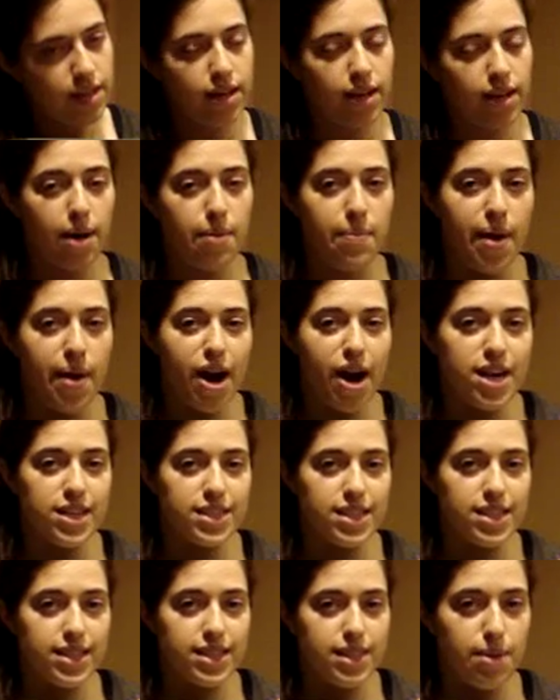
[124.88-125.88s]

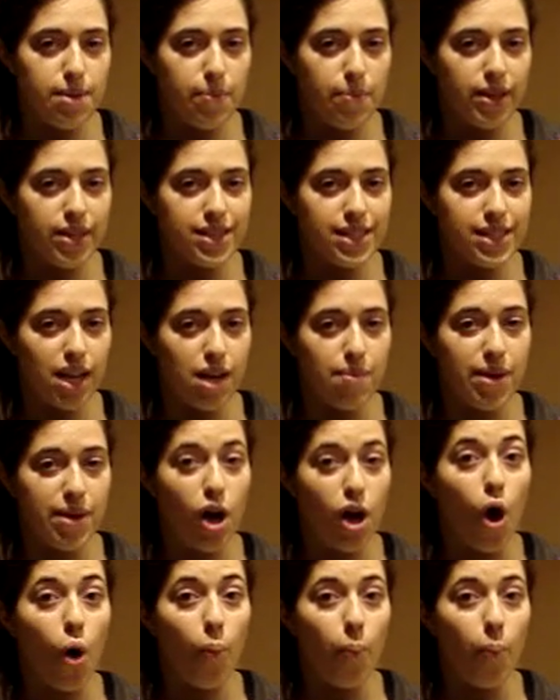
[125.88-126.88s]
comparison symbol is going to
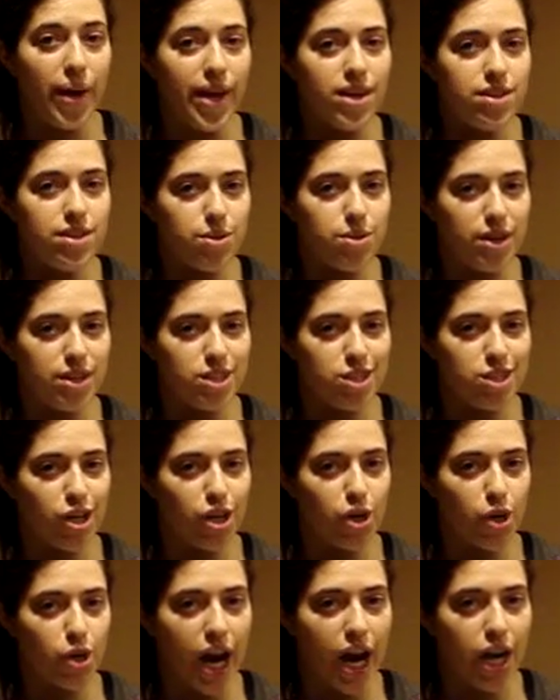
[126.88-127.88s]
be open towards the
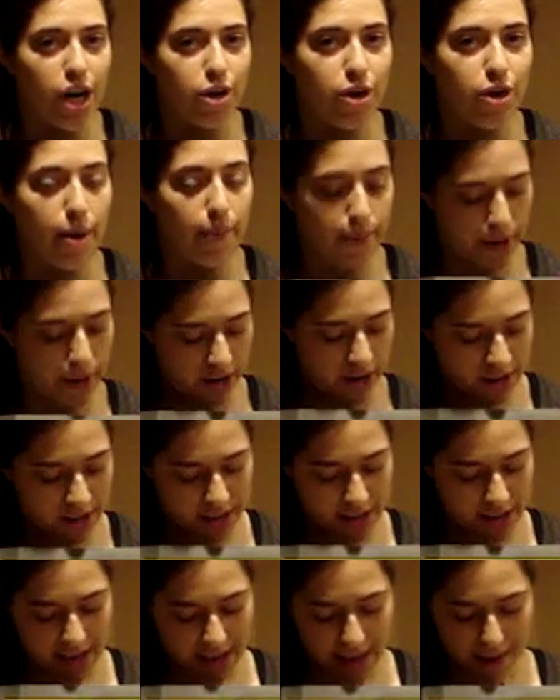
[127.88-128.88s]
greater number.
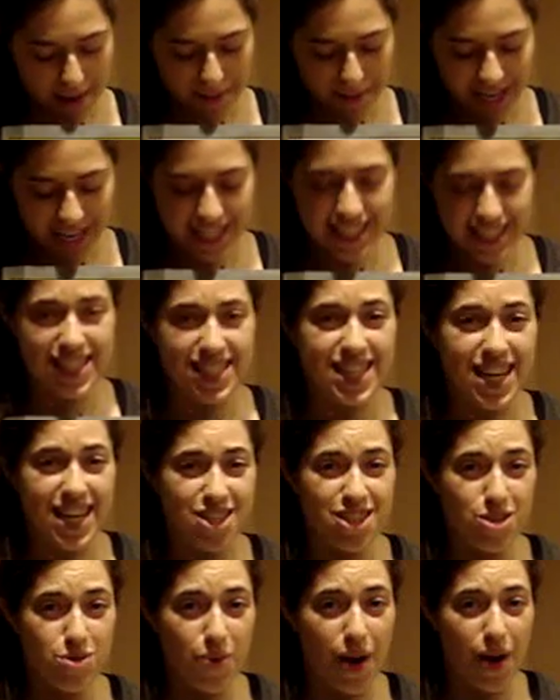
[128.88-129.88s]
And because
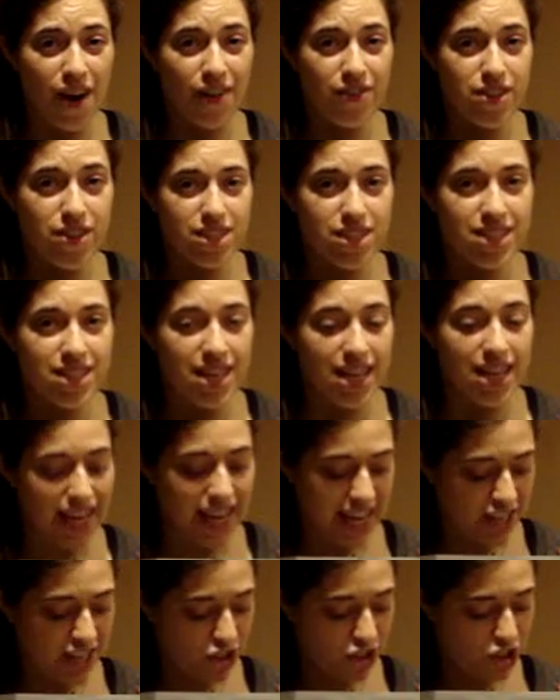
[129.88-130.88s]
6/12
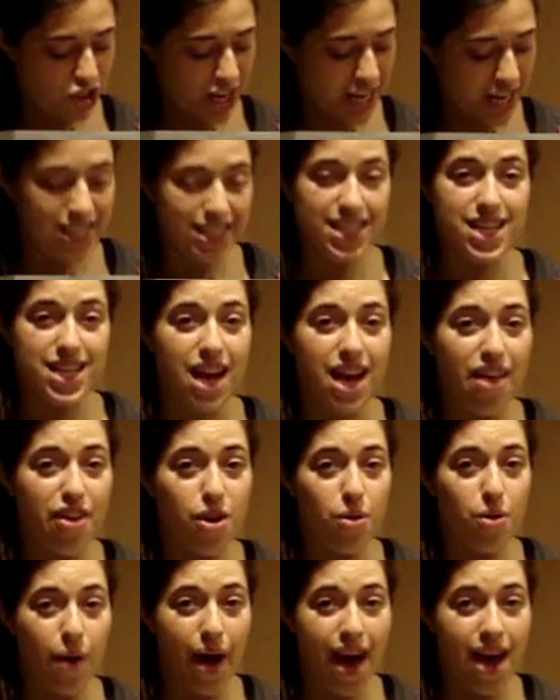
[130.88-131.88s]
is just
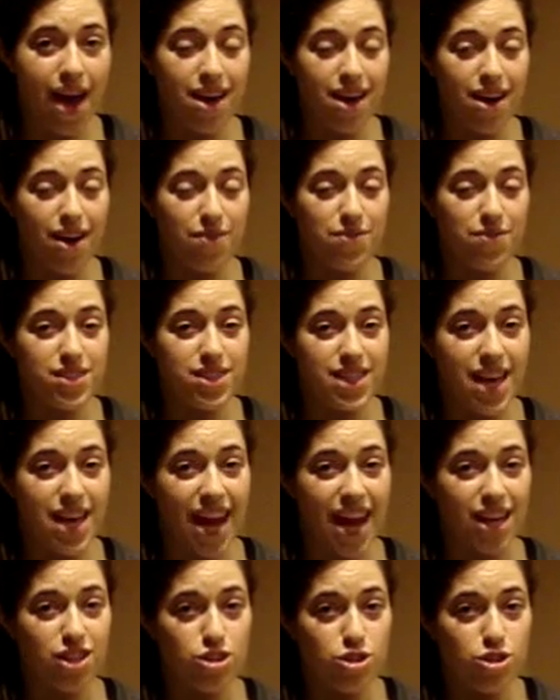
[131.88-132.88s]
another way of
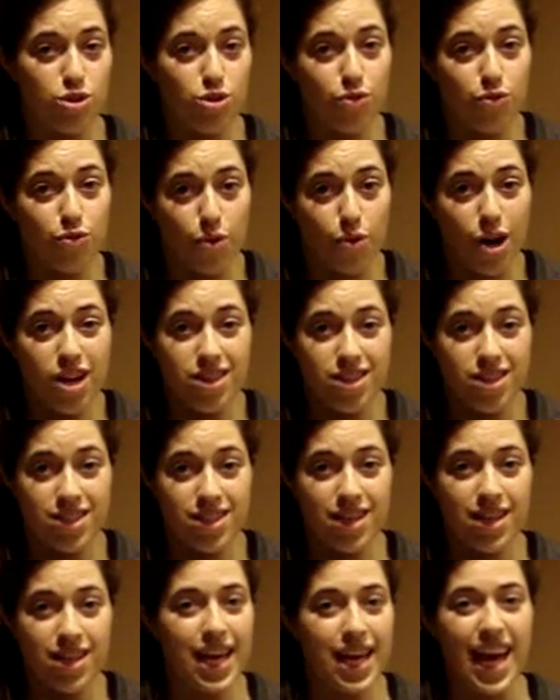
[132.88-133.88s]
saying 2/4,
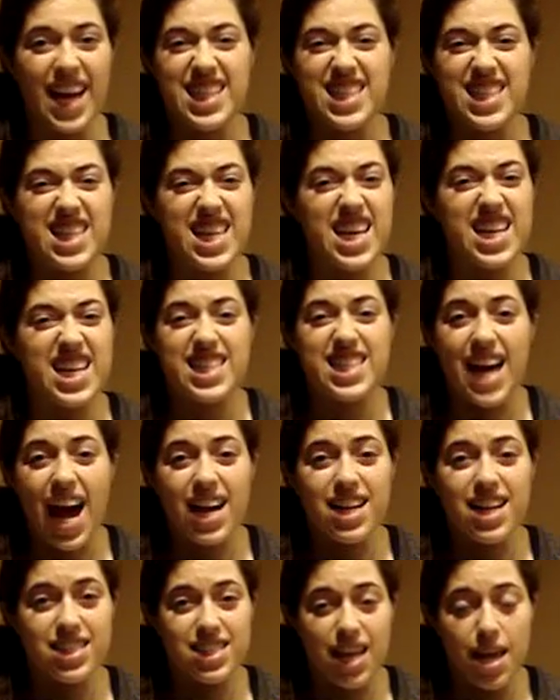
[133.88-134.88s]
it's the
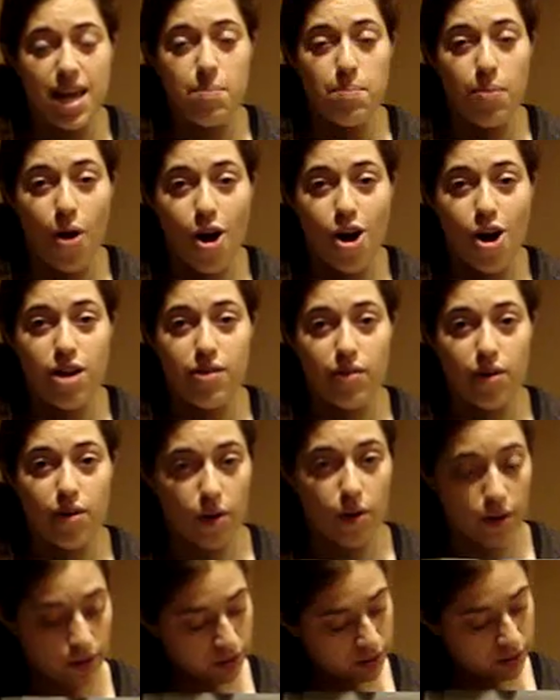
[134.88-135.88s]
exact same part of a
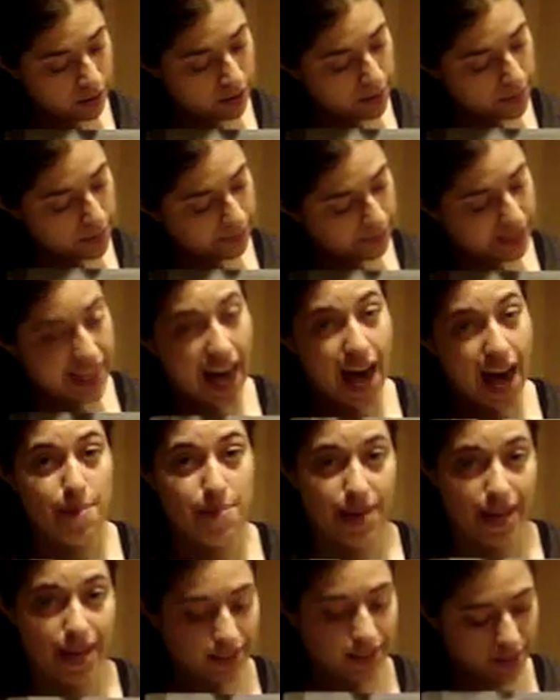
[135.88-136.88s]
whole, that
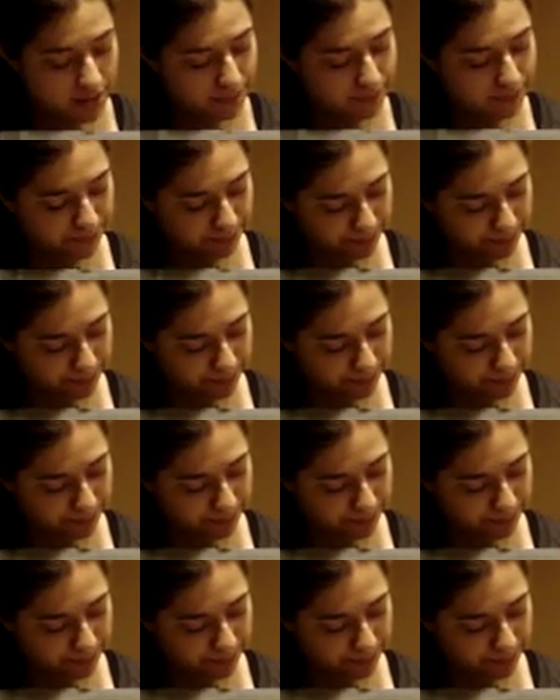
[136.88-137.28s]
means